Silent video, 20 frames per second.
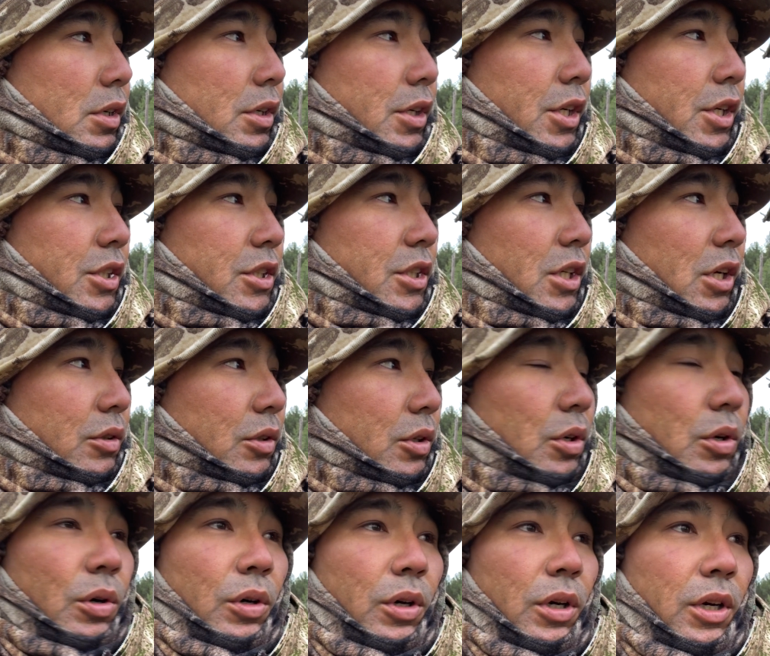in South
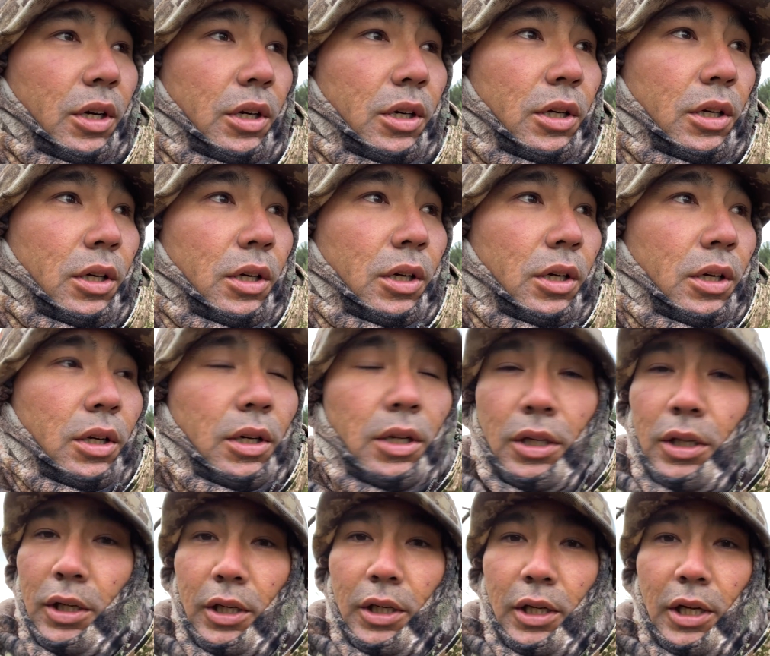Dakota.
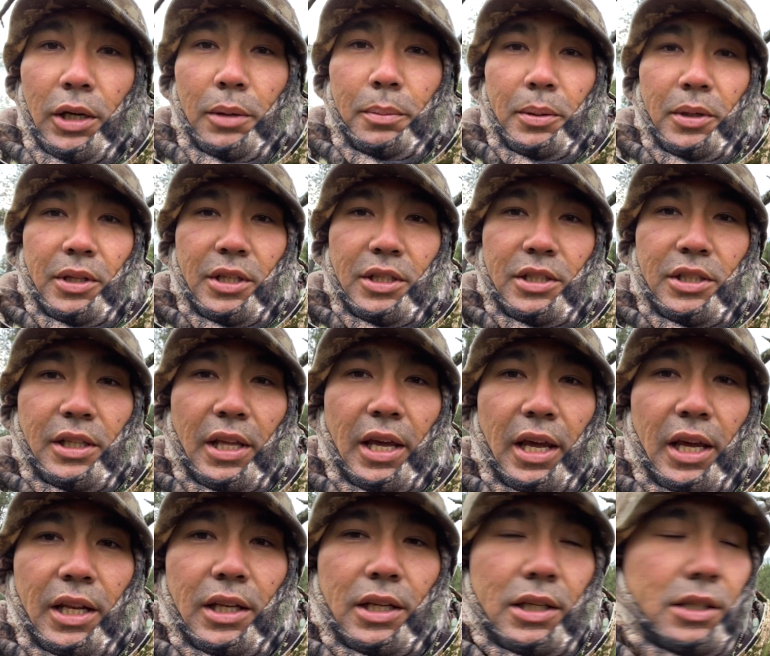Got up in this
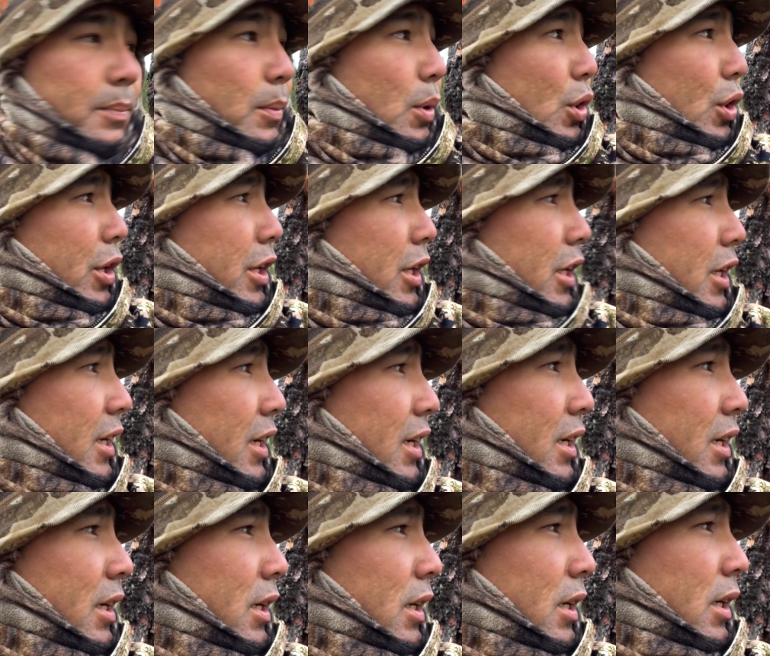stand this morning
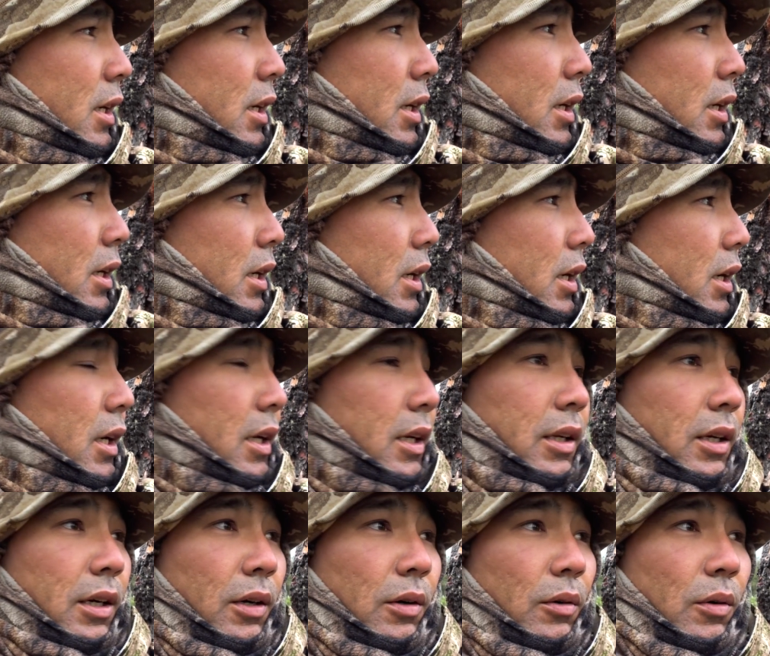and
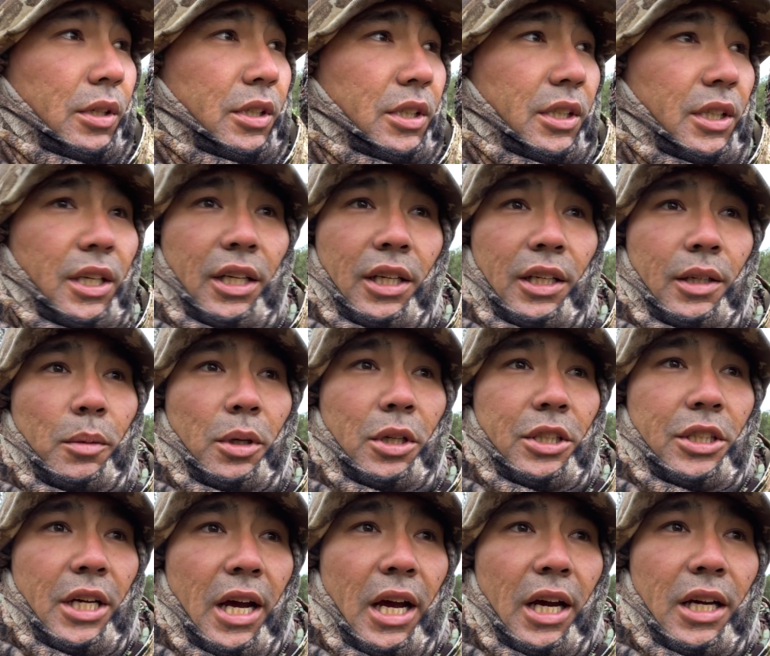wasn't getting much
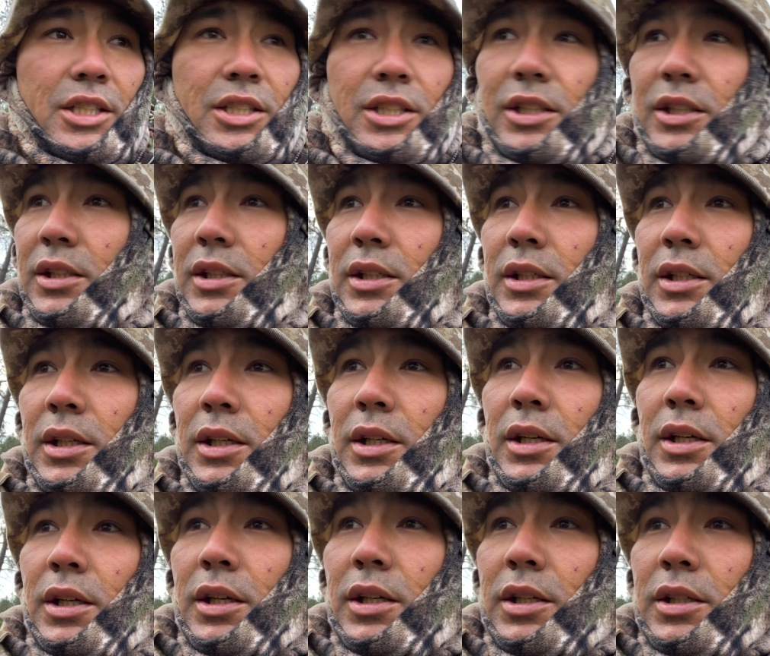action.
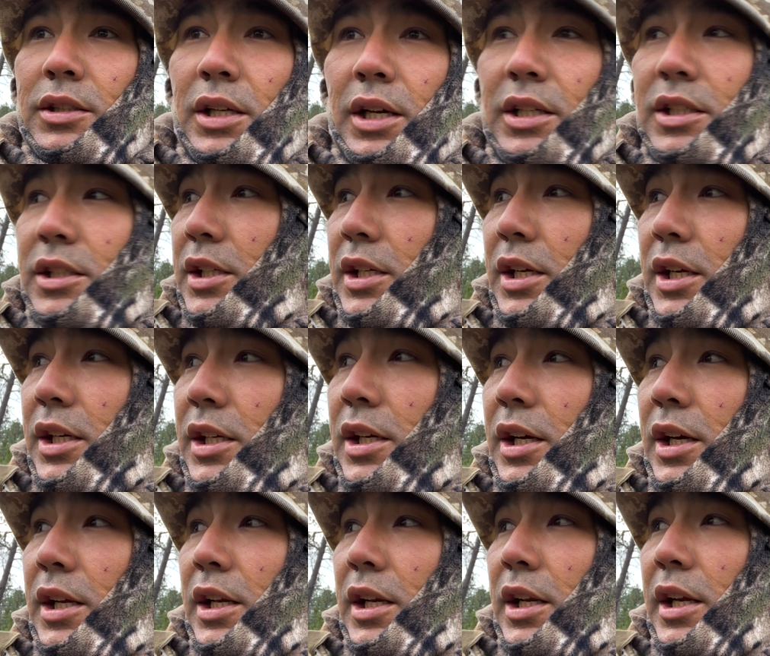It's actually getting
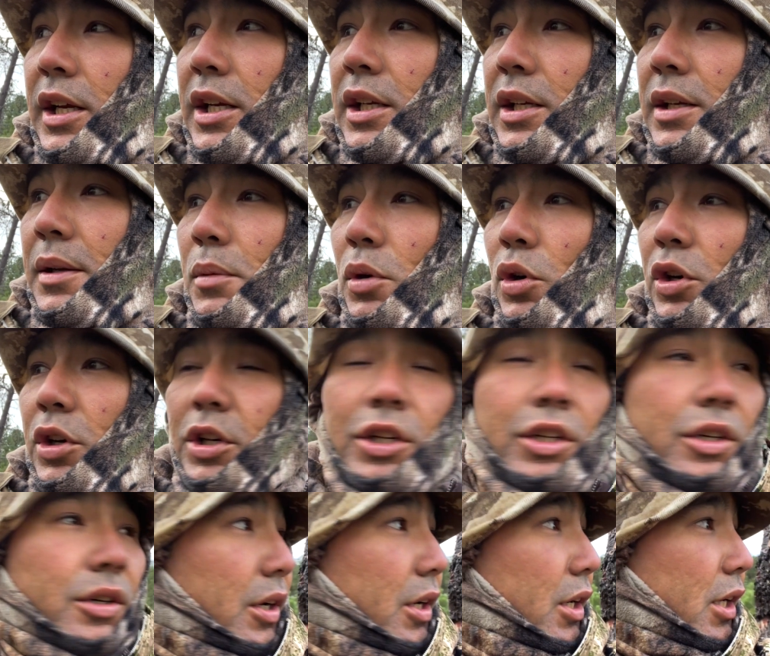kind of late in the morning
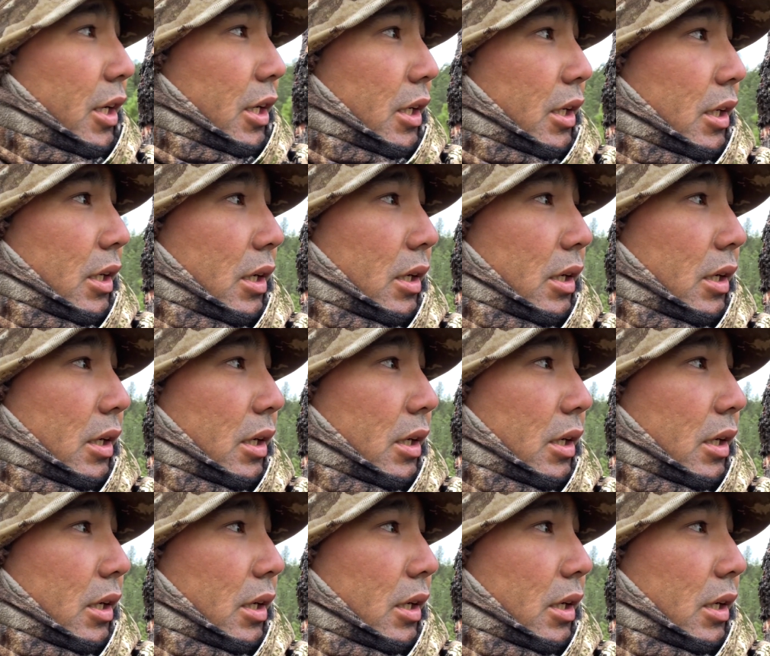already, and